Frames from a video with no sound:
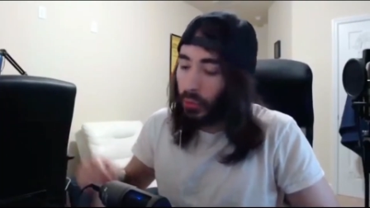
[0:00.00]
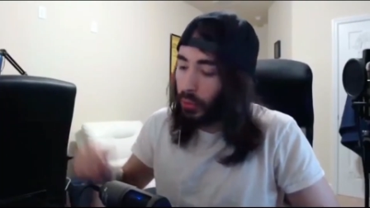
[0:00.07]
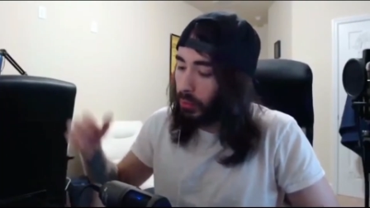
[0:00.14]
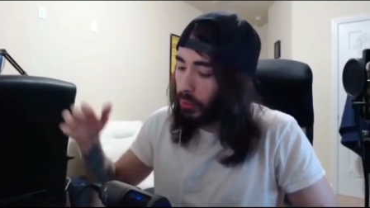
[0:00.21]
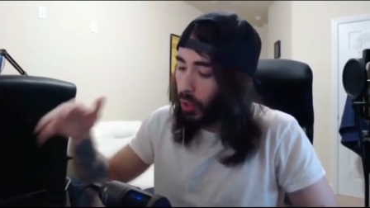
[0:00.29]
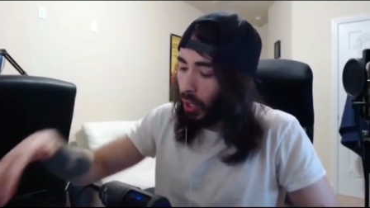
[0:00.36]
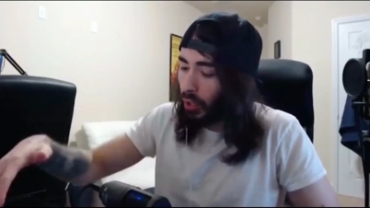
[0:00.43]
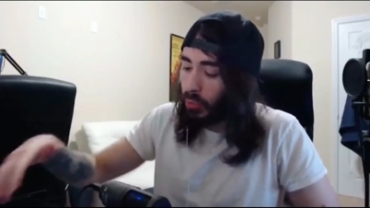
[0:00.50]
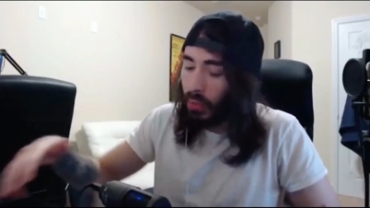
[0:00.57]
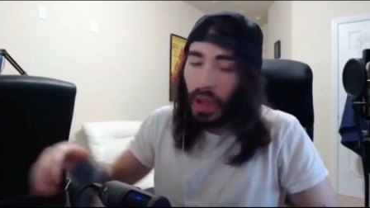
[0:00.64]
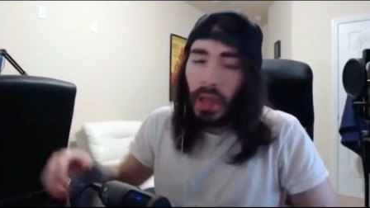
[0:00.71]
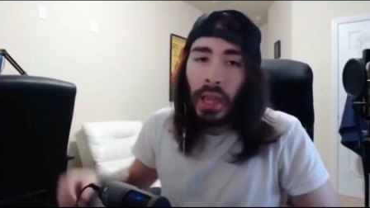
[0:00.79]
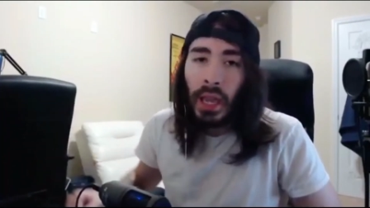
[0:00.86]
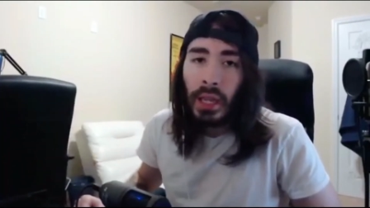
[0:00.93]
dunked my
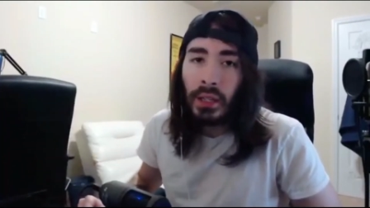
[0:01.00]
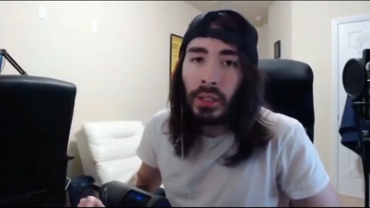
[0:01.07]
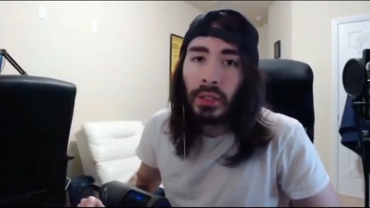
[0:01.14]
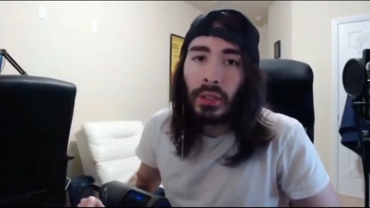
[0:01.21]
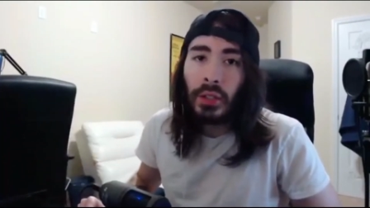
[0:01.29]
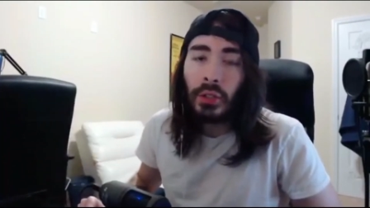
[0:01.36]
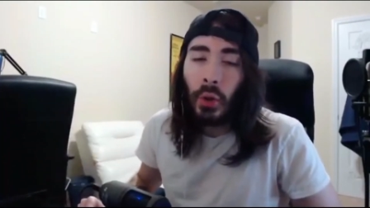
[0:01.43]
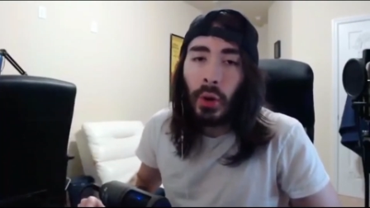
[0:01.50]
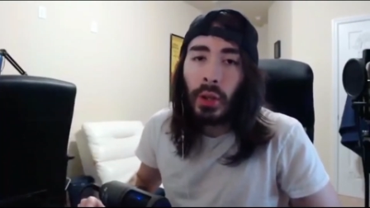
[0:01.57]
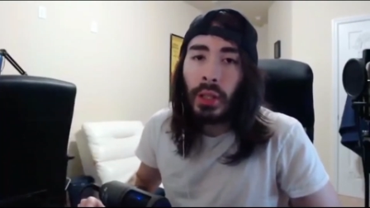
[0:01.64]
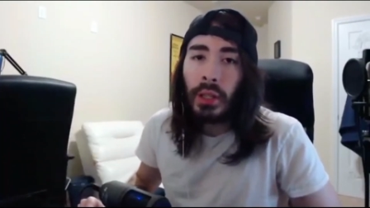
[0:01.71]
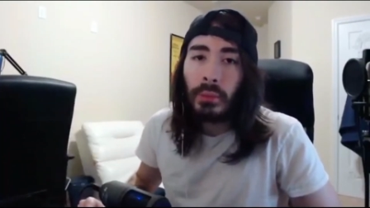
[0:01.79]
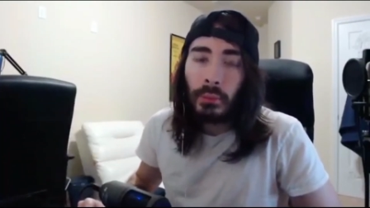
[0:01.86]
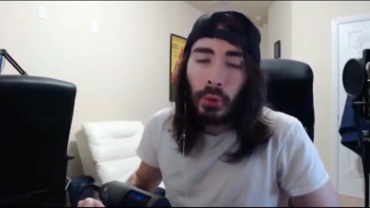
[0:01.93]
hand into the toilet
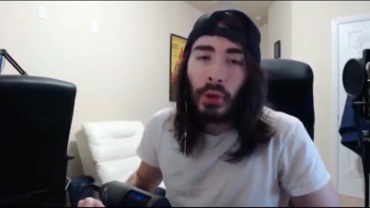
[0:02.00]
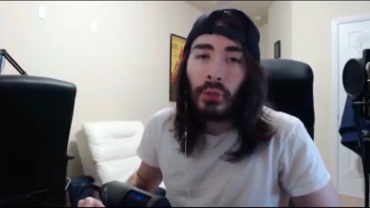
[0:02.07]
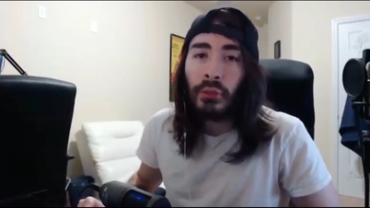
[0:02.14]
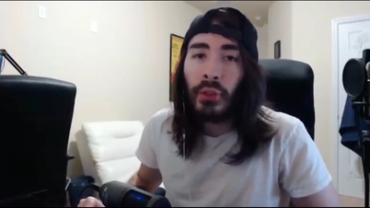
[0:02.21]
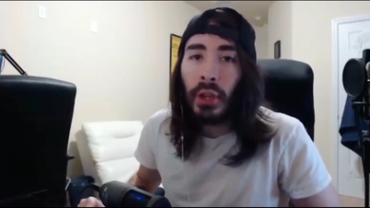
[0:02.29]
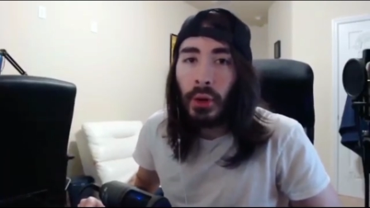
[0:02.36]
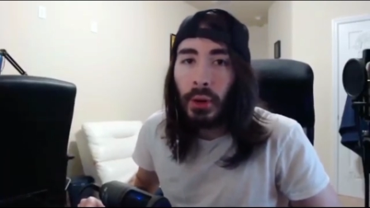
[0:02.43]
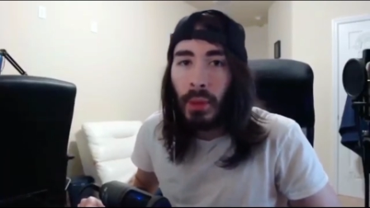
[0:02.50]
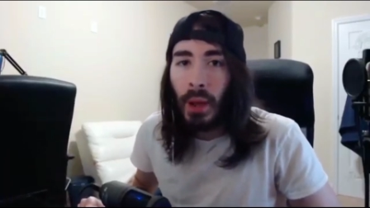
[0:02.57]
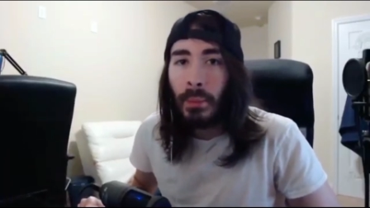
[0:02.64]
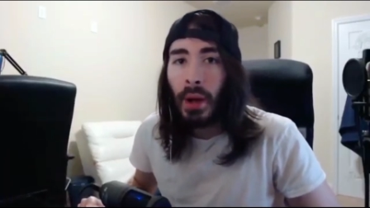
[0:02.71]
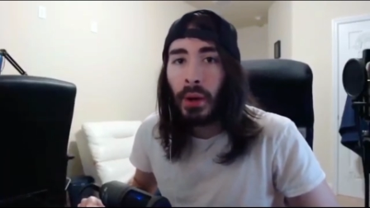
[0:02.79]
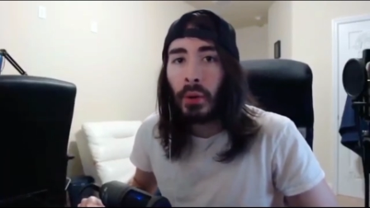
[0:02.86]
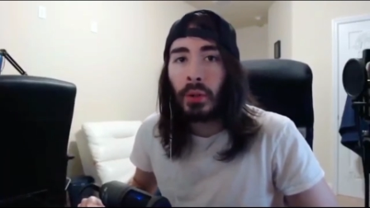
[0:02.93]
and put a finger in my
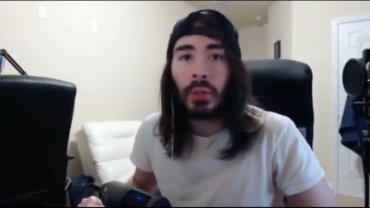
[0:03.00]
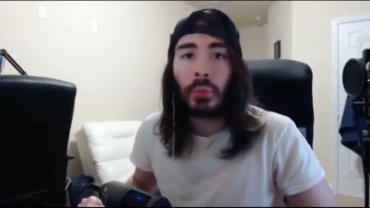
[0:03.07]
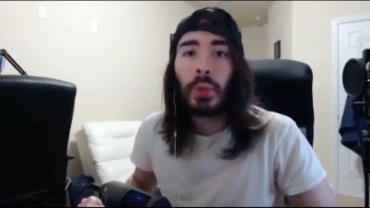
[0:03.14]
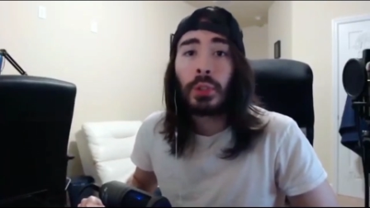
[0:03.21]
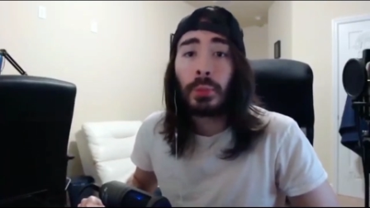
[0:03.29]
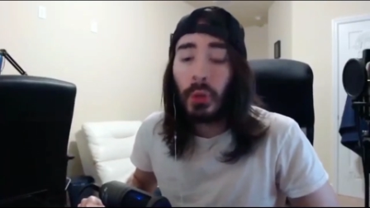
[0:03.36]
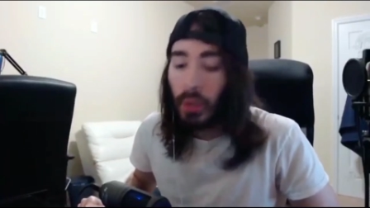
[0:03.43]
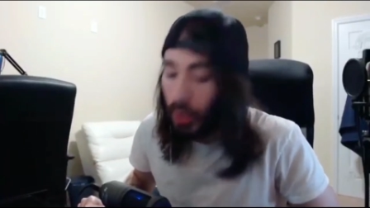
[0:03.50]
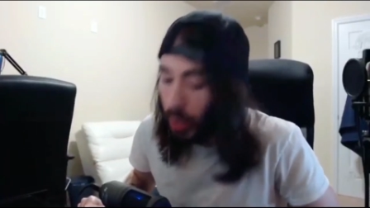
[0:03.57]
butthole and whispered,